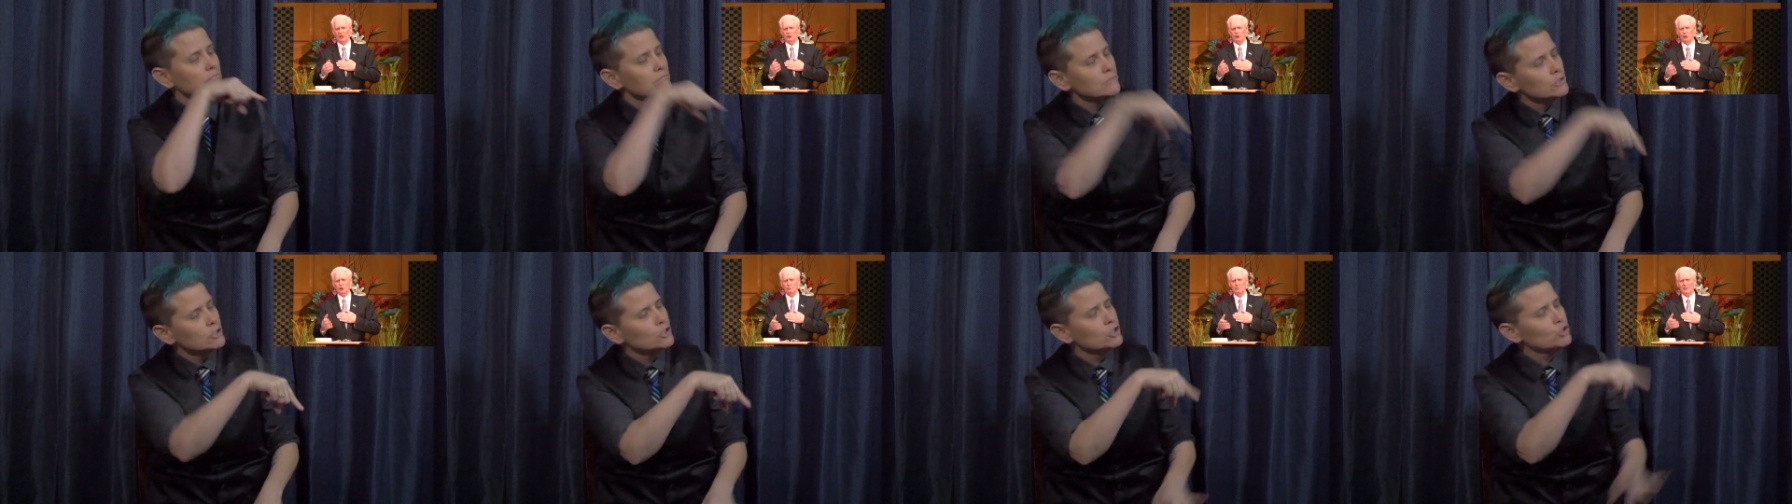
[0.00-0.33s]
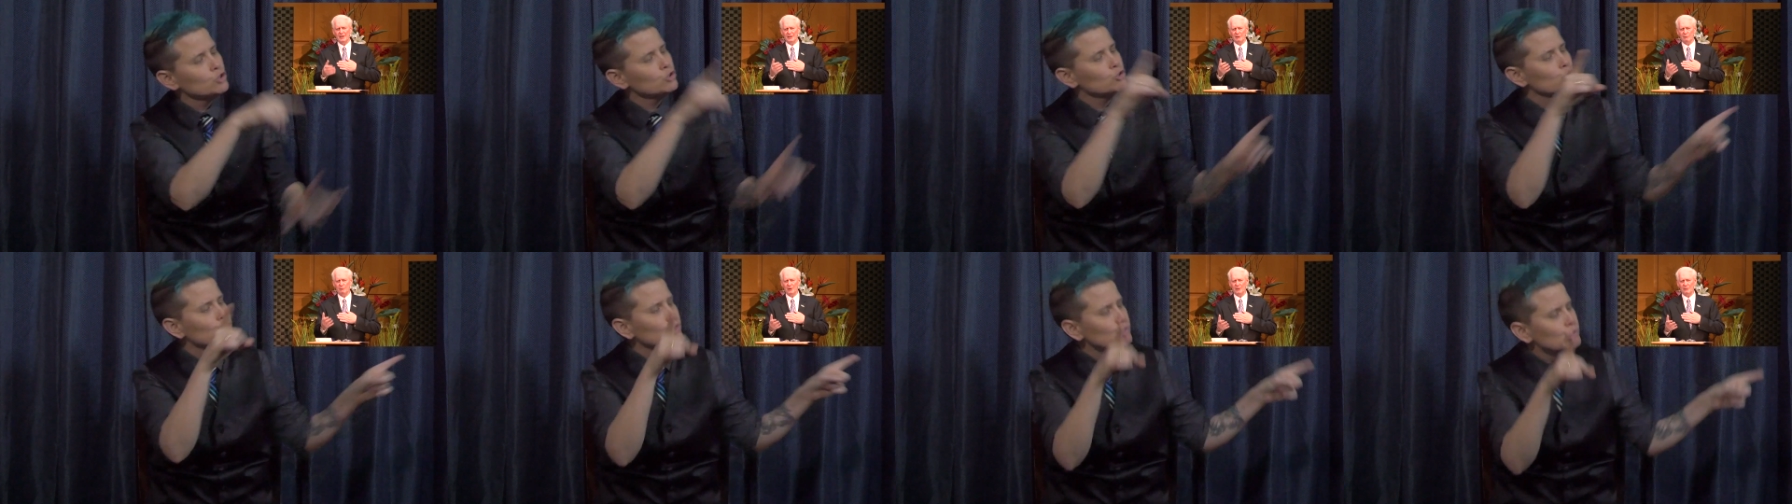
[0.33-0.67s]
you
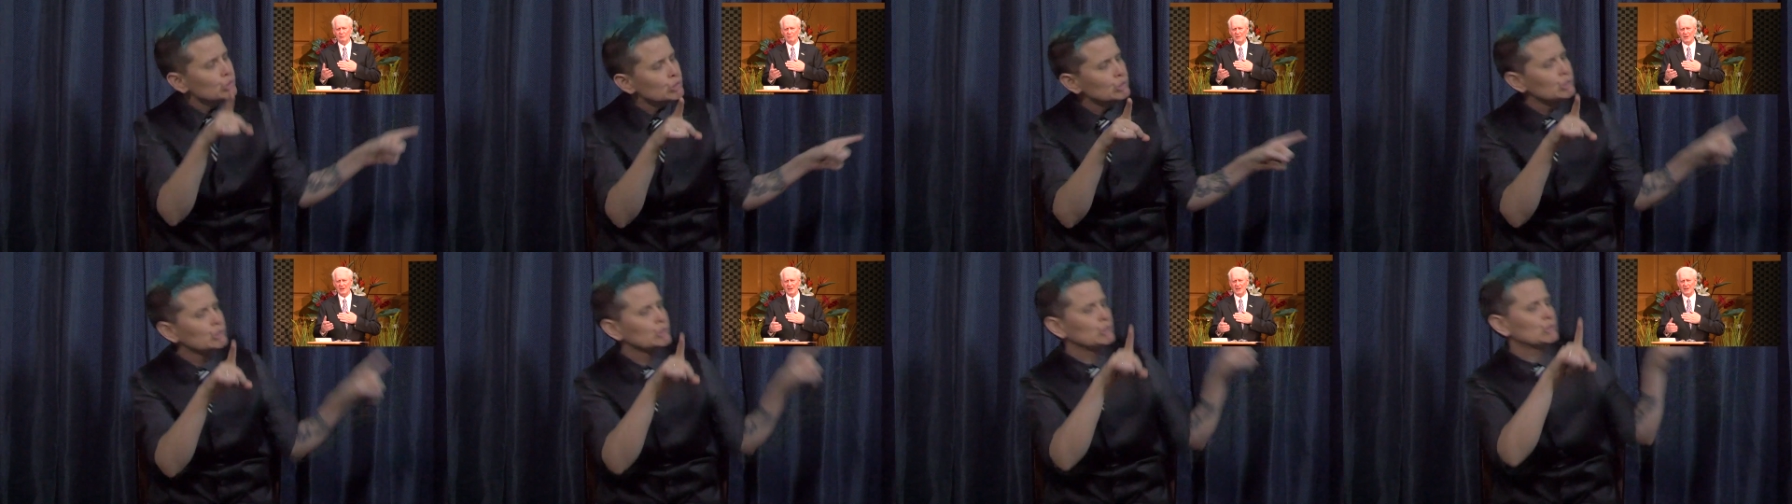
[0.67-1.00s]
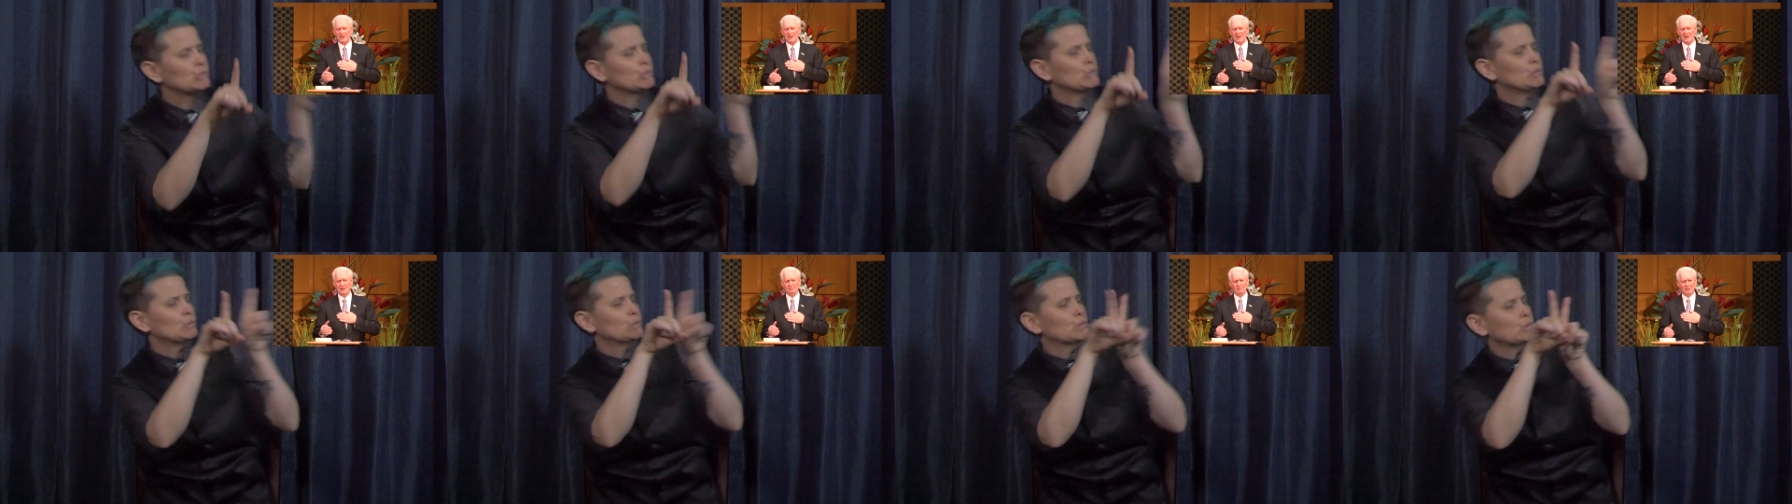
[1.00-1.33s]
be with
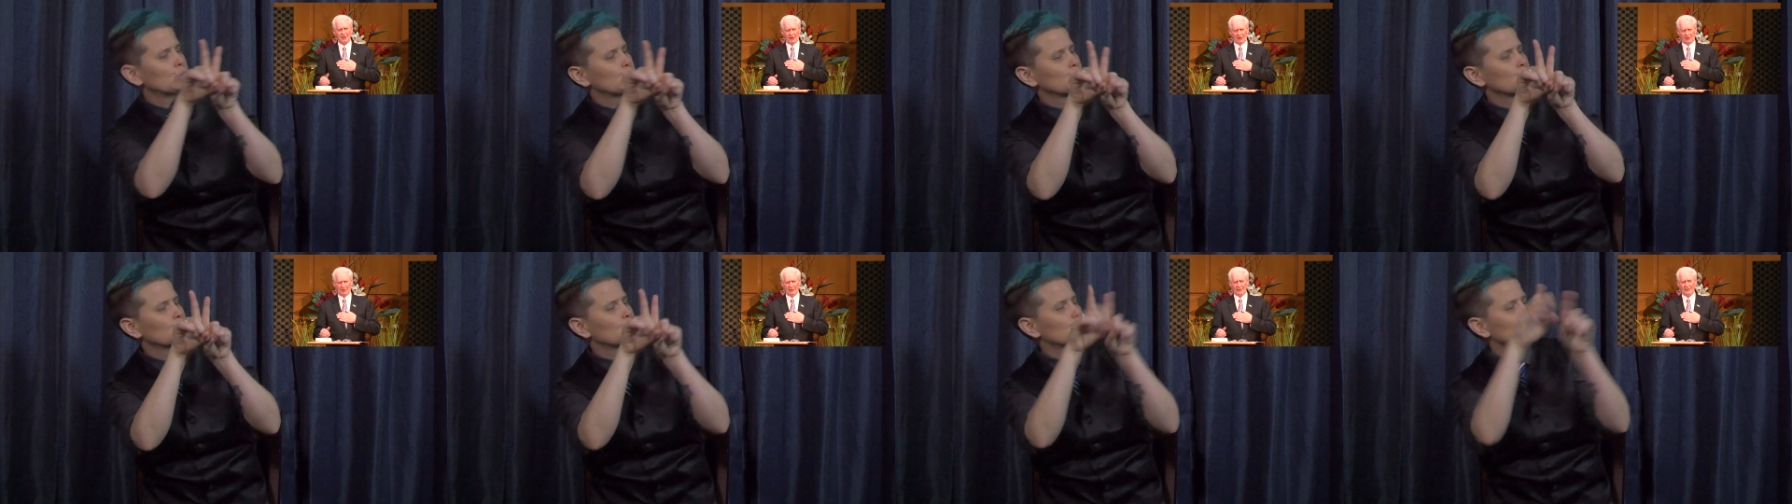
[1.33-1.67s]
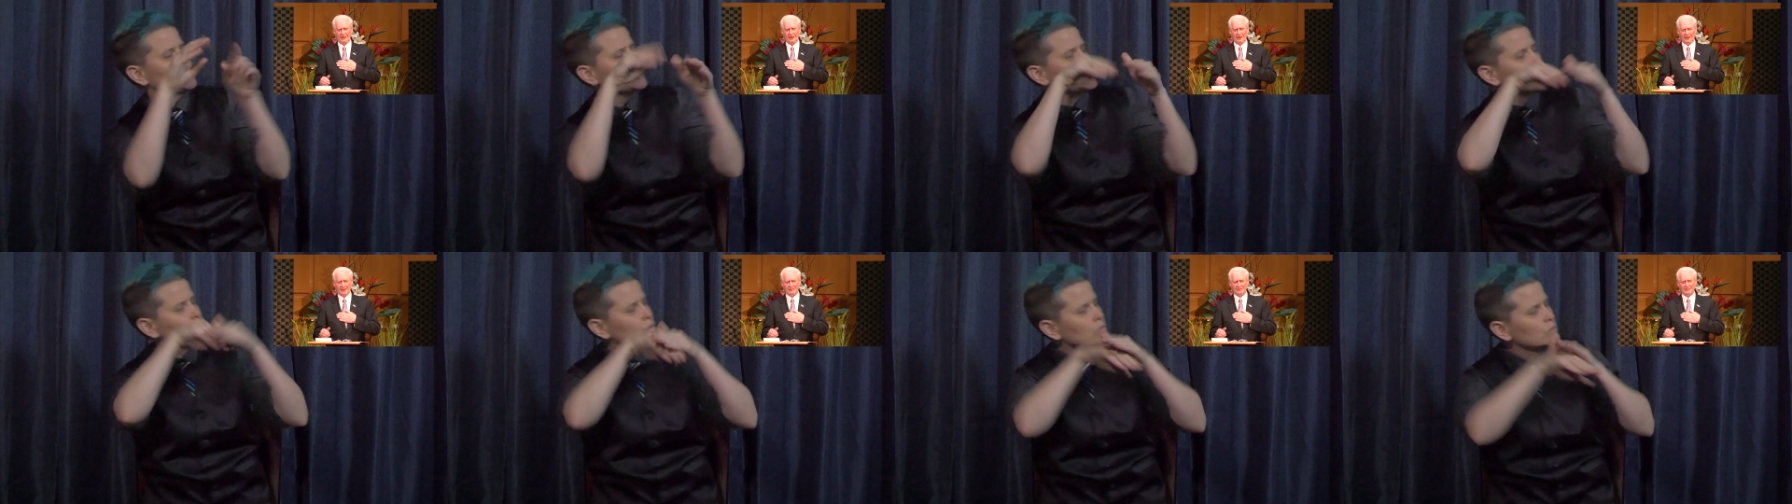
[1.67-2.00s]
me in
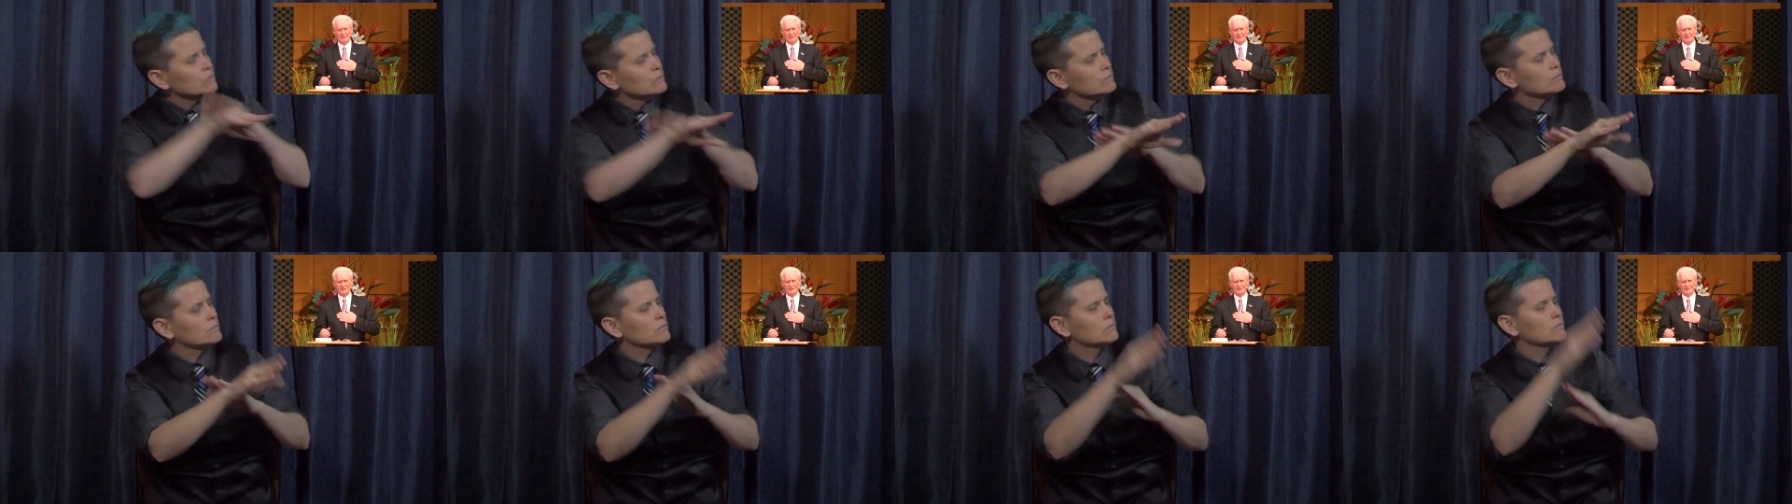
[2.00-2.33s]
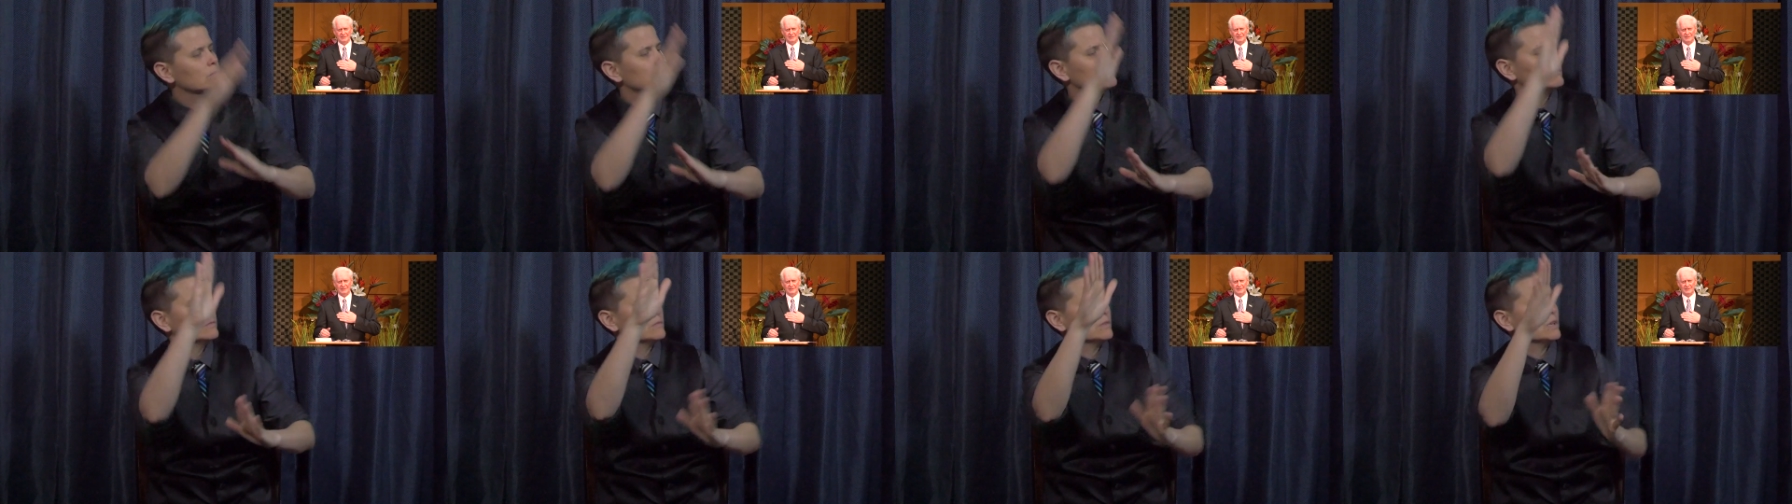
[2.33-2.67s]
paradise
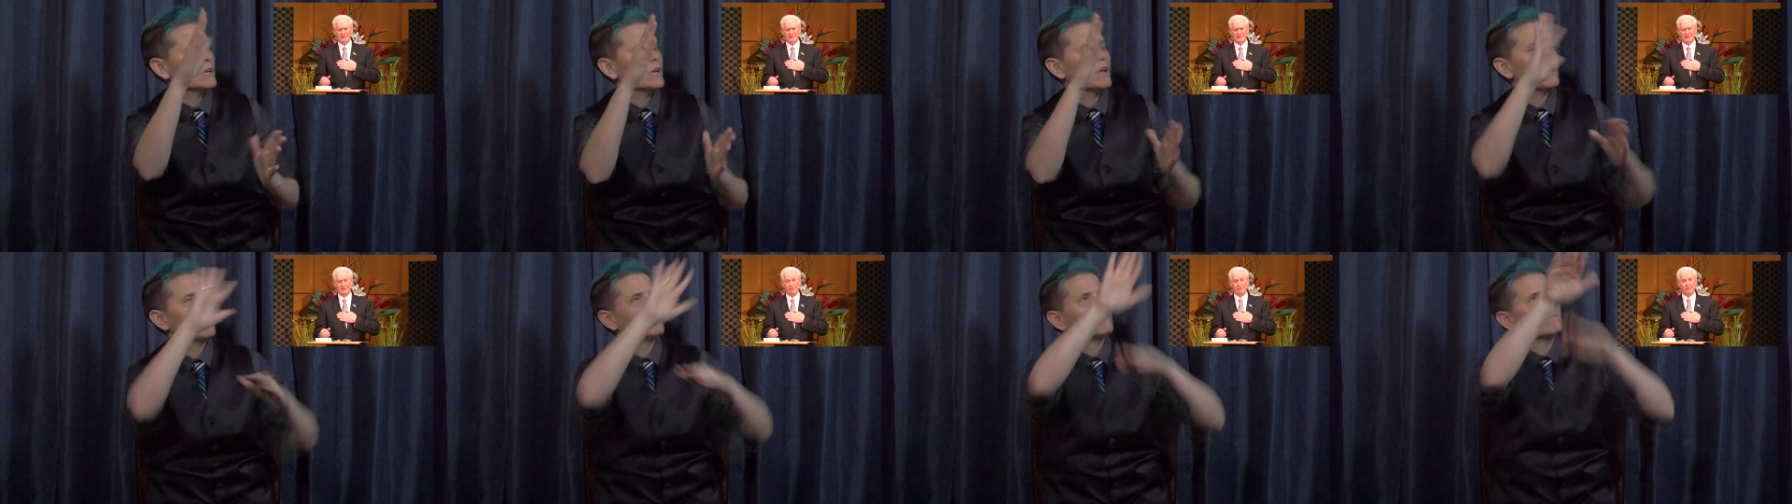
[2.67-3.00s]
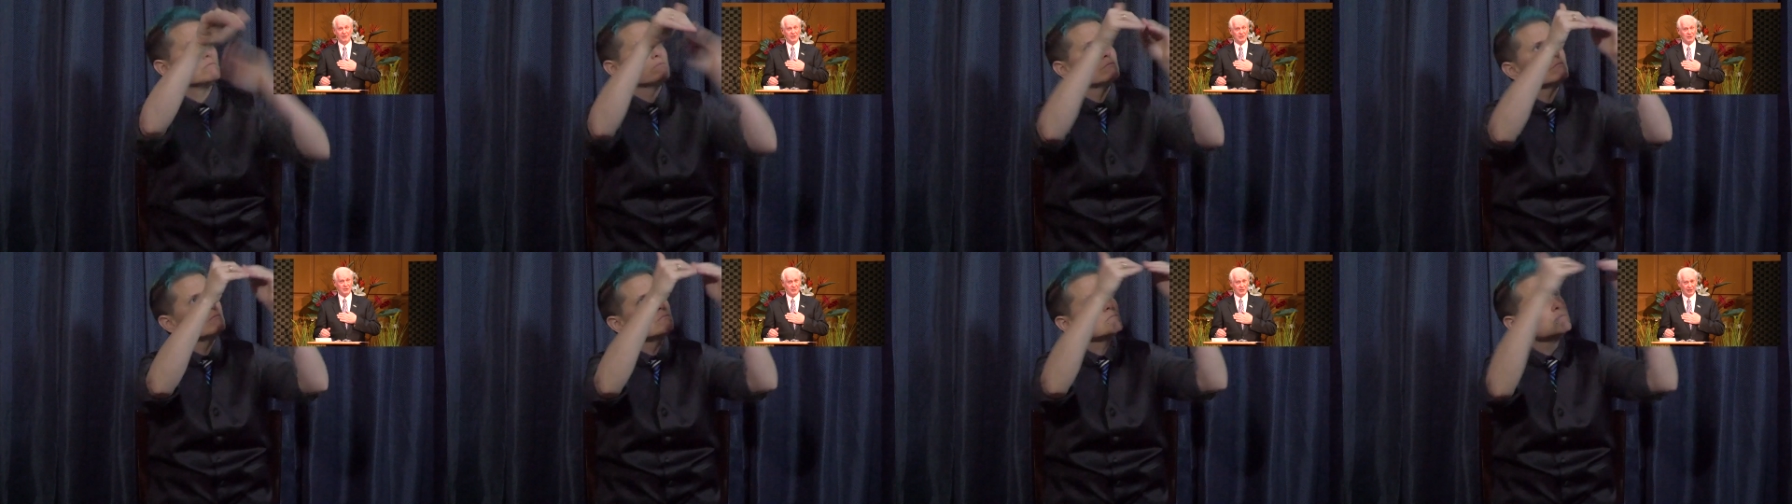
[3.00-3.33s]

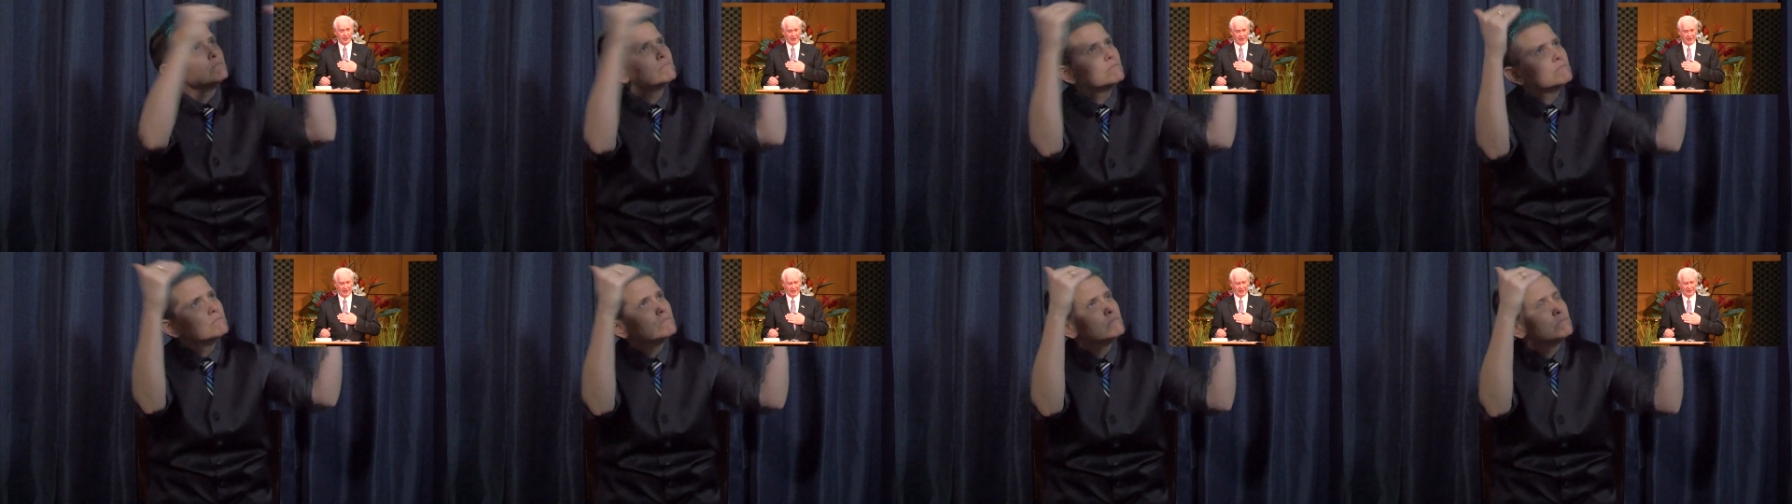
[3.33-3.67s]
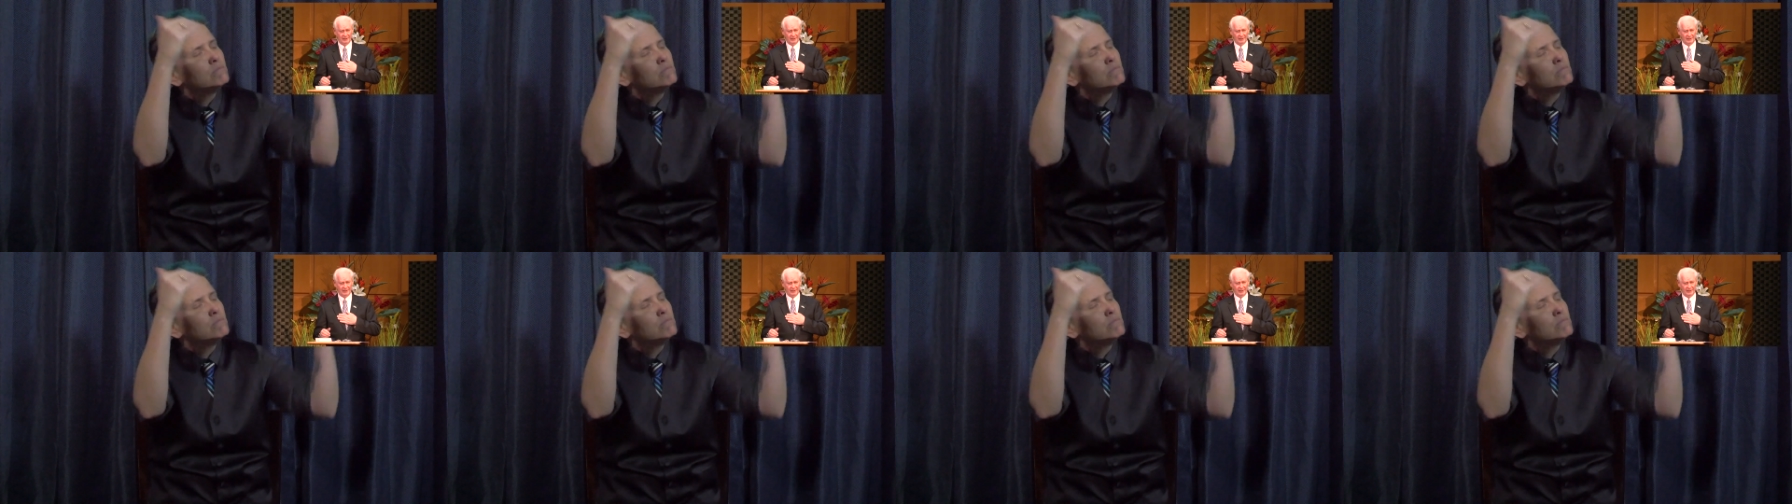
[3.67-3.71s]
this day.